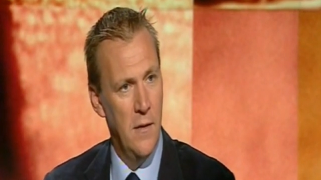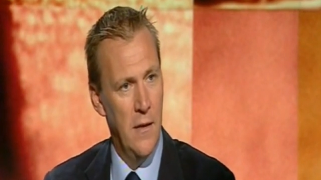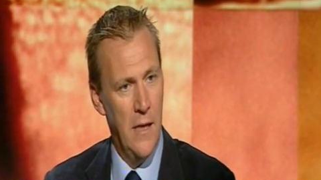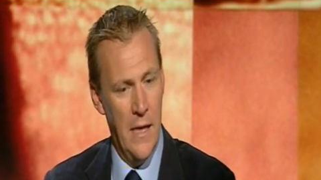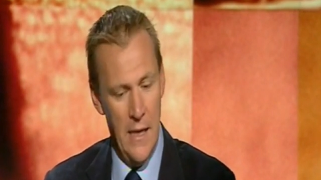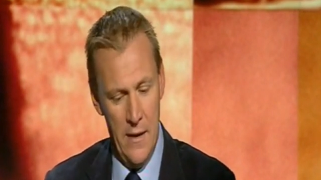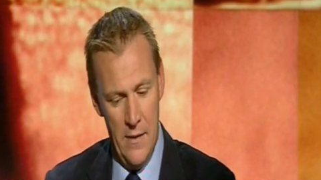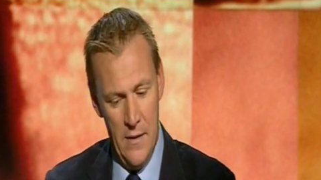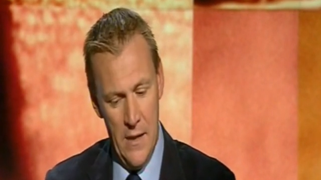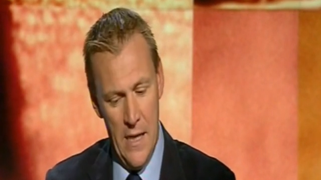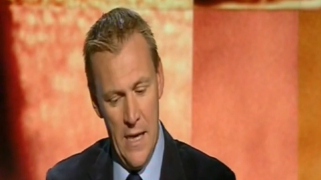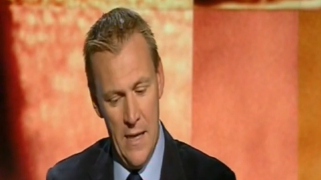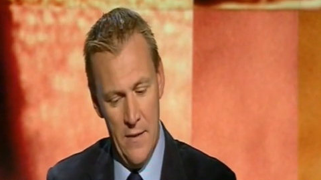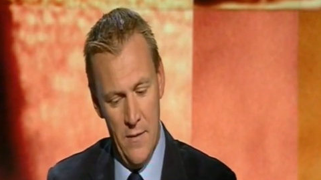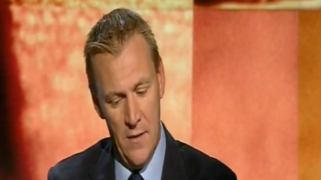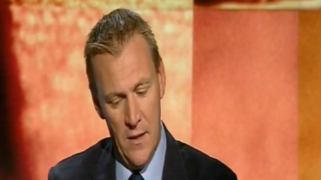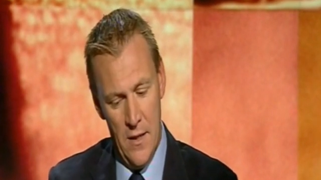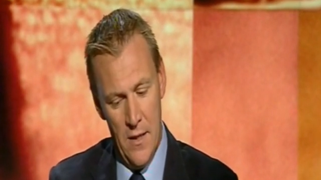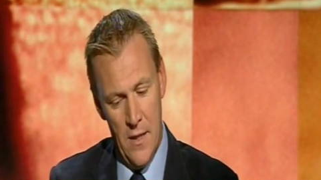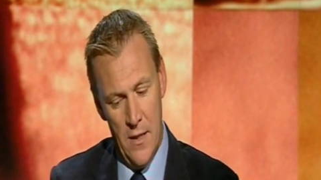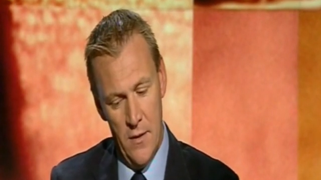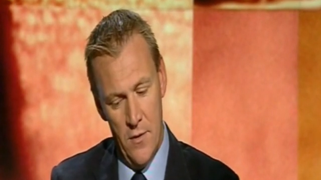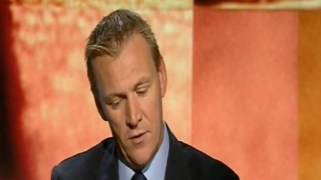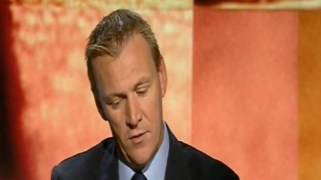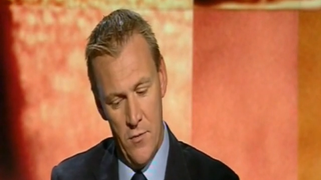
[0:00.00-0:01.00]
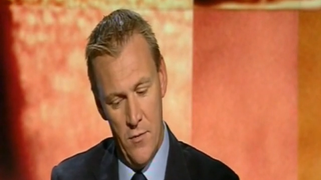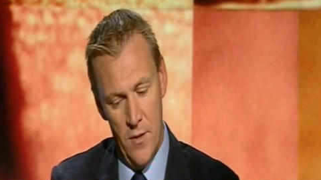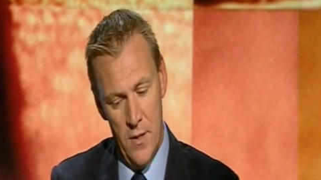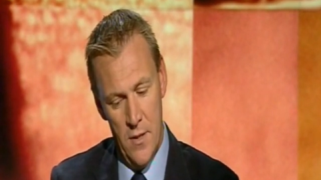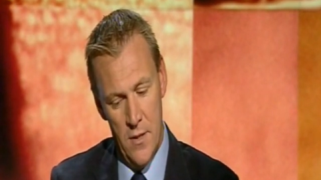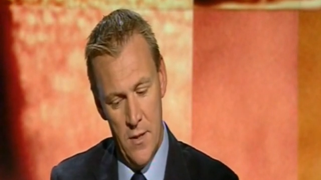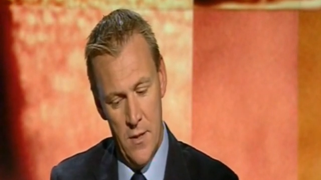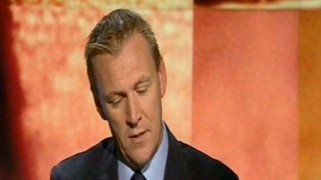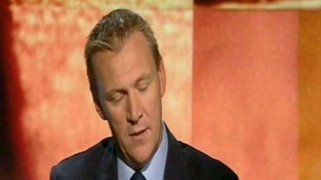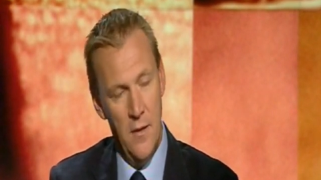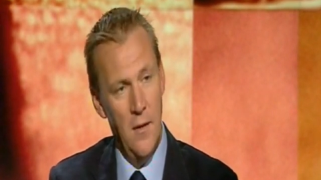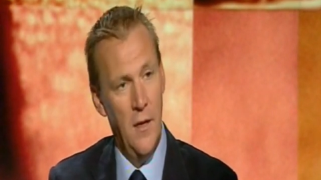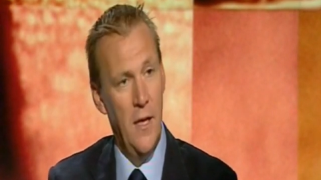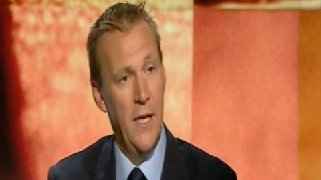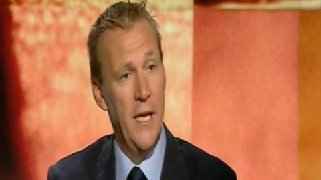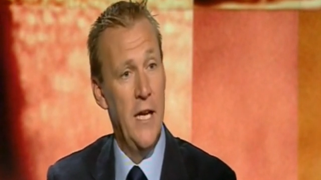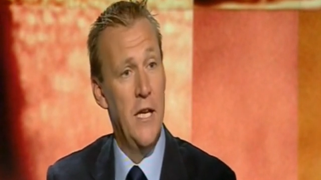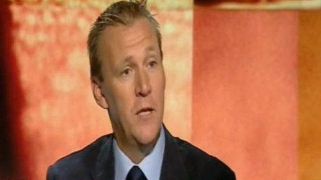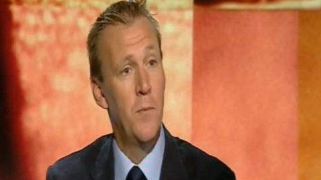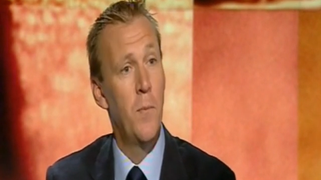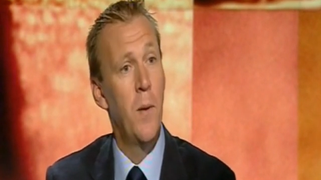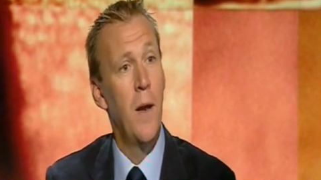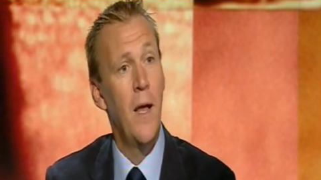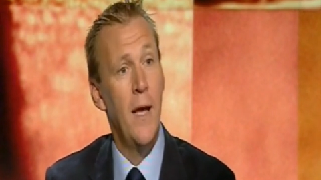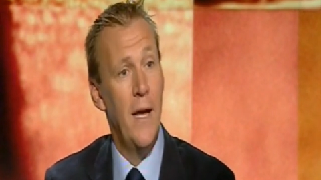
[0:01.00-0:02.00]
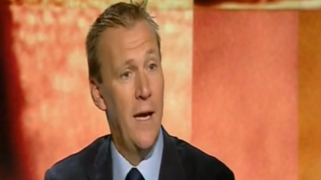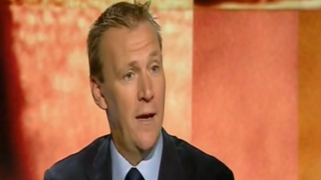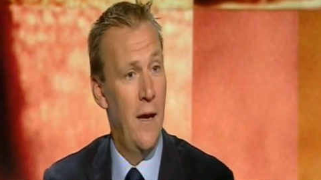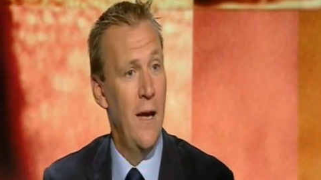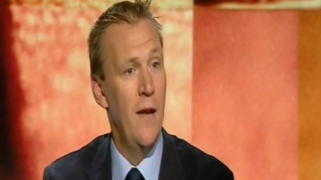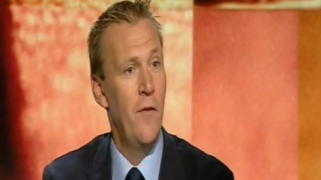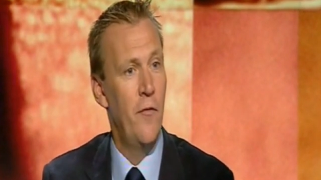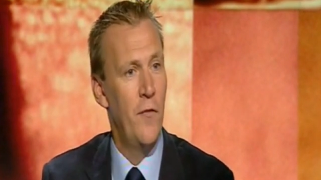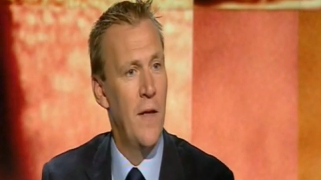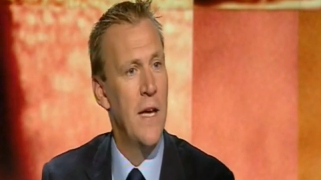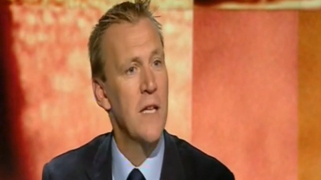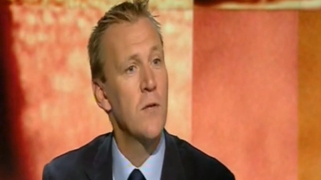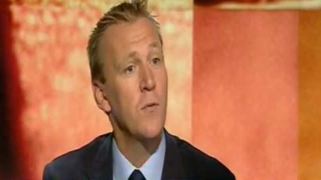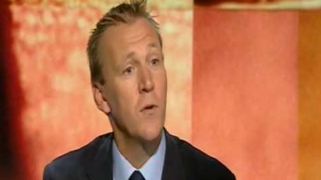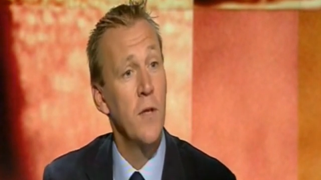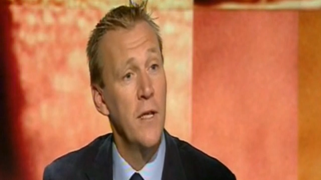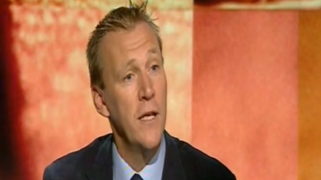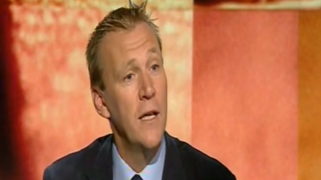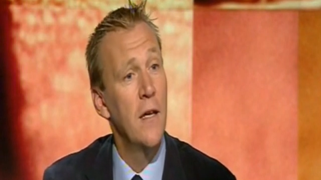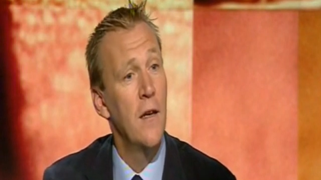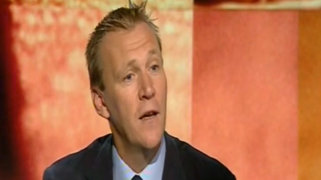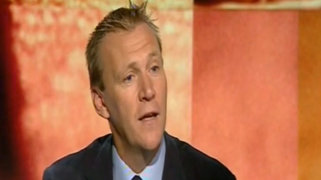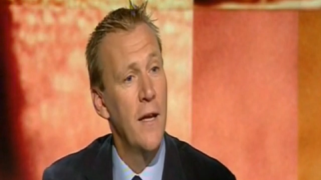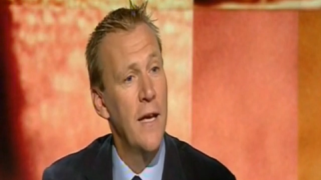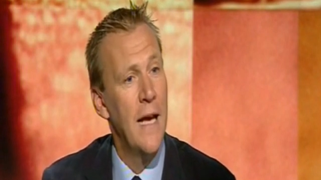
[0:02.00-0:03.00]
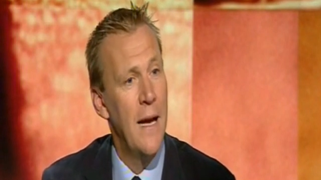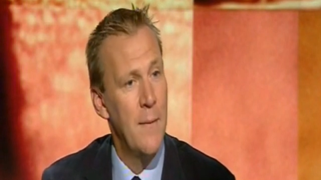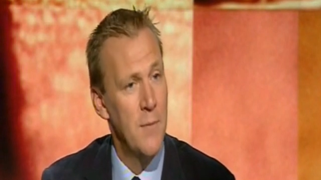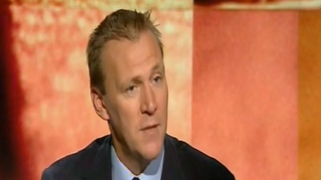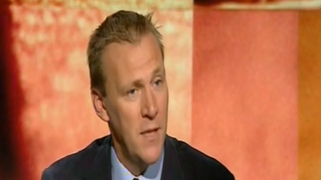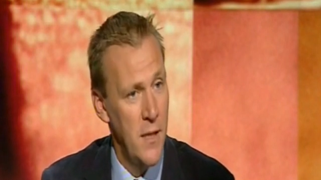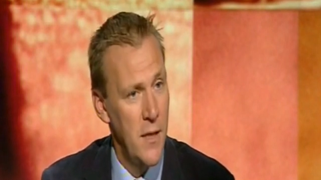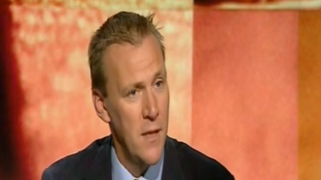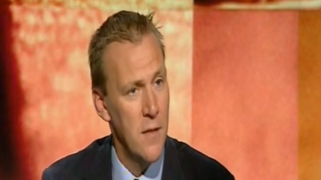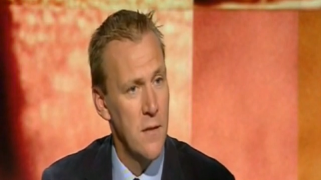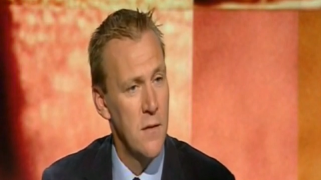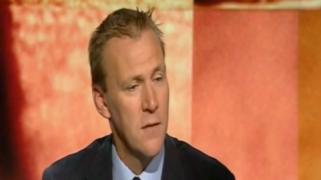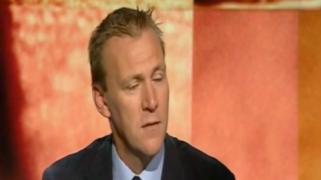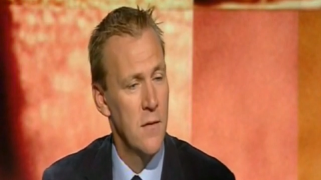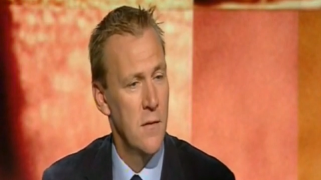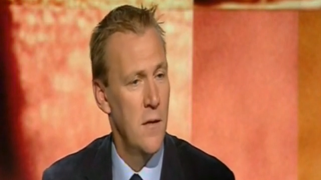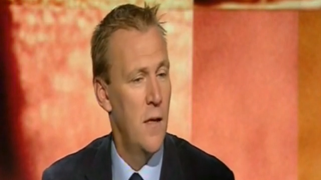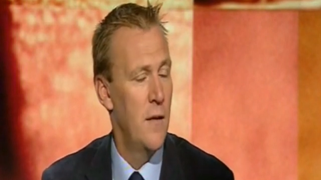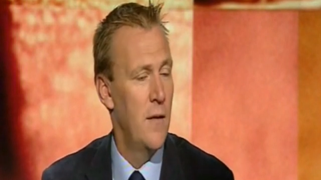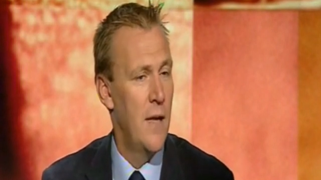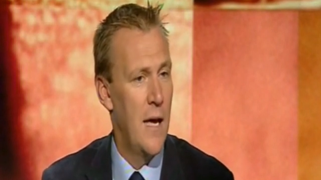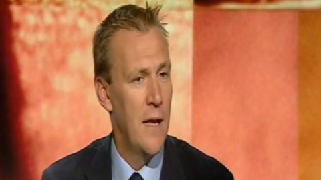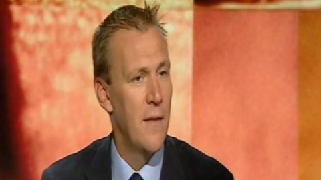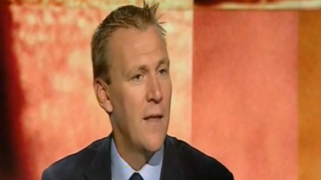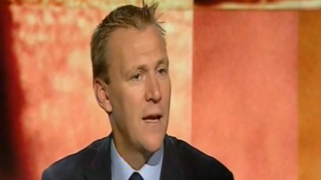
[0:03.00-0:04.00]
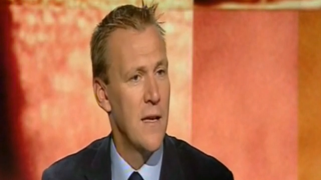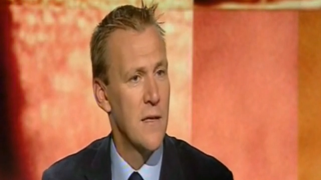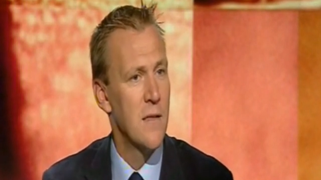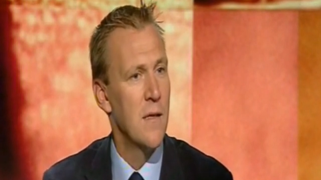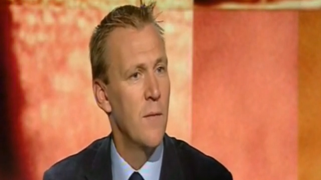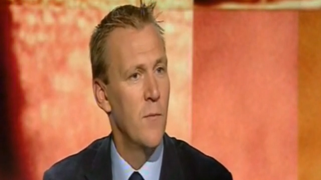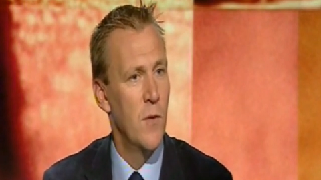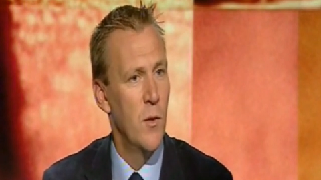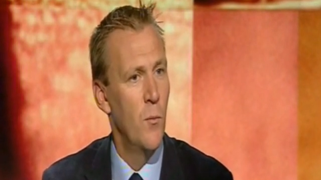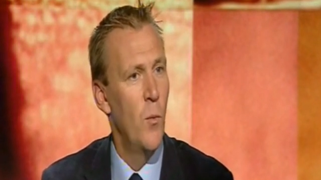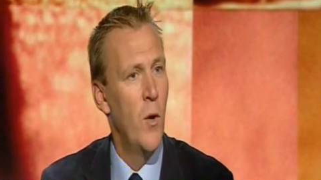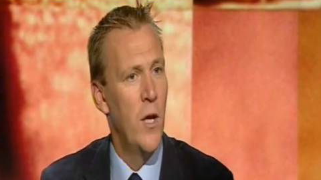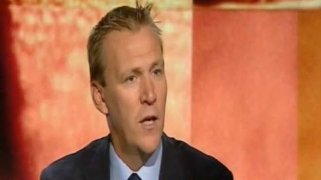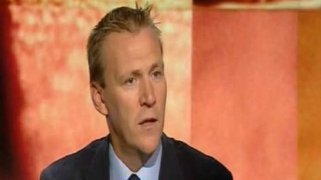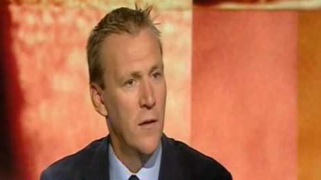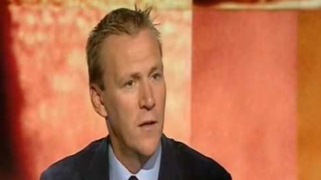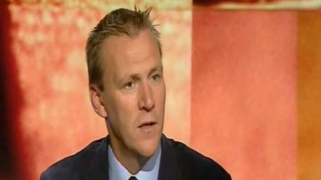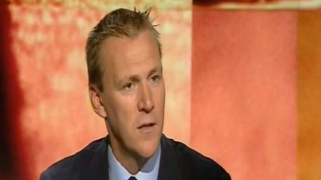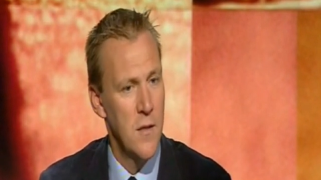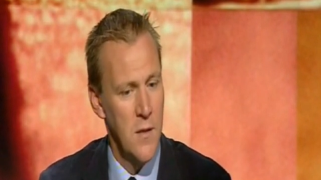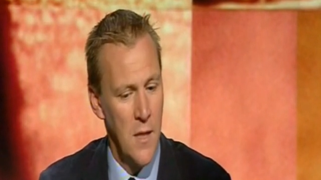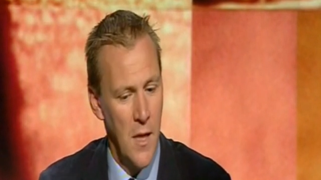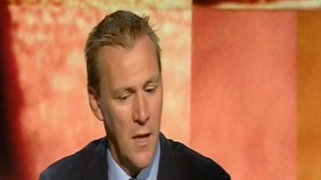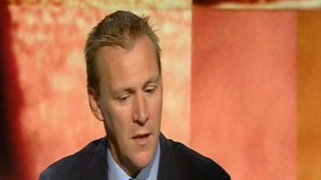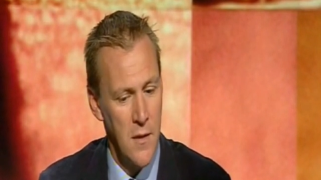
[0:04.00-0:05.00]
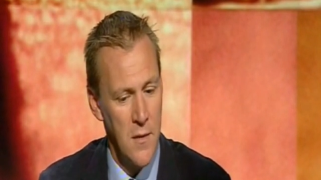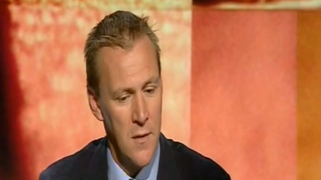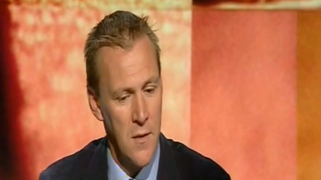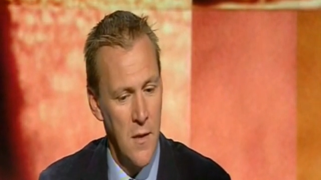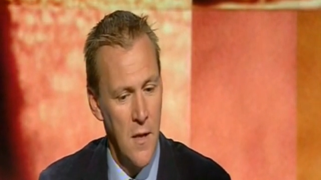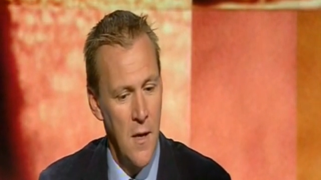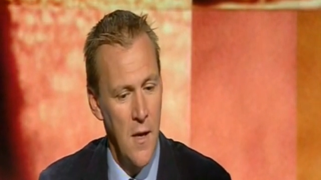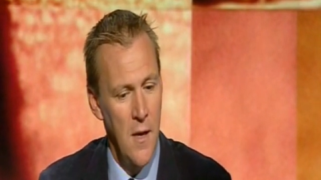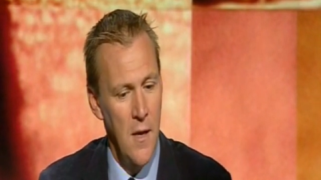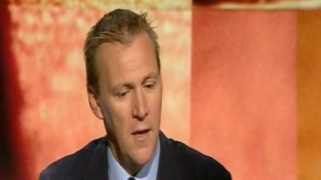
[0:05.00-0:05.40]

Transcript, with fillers: and, and the country's lead player, if that's what the England captain is. And that, that's something we could discuss.